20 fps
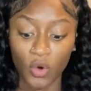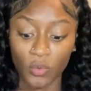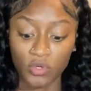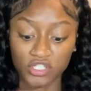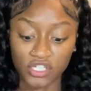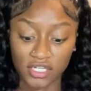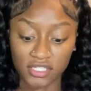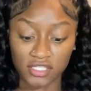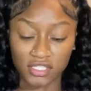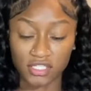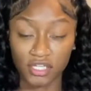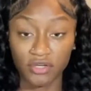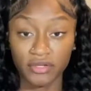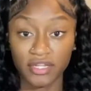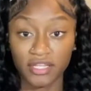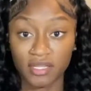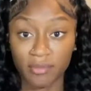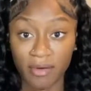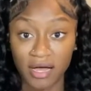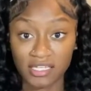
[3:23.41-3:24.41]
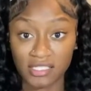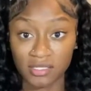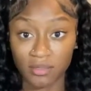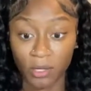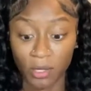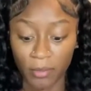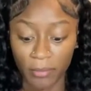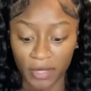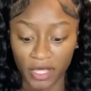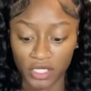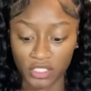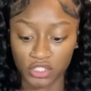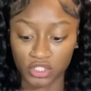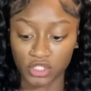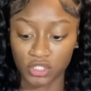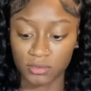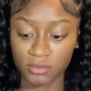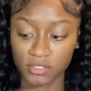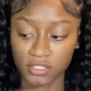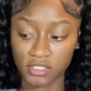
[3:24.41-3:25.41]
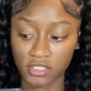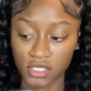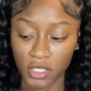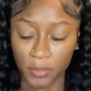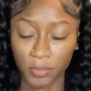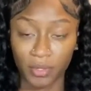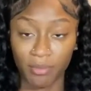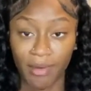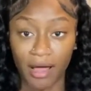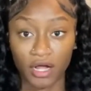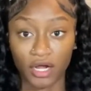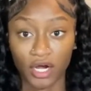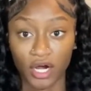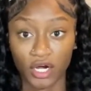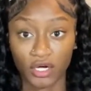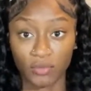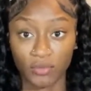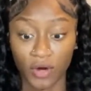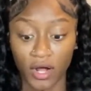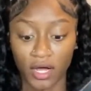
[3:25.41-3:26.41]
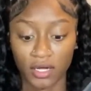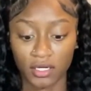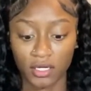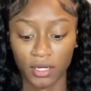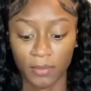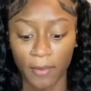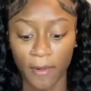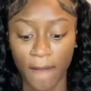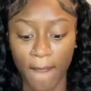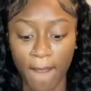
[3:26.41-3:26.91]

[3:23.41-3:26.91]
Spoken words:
which I still need to buy some command strips to put my curtain rod up.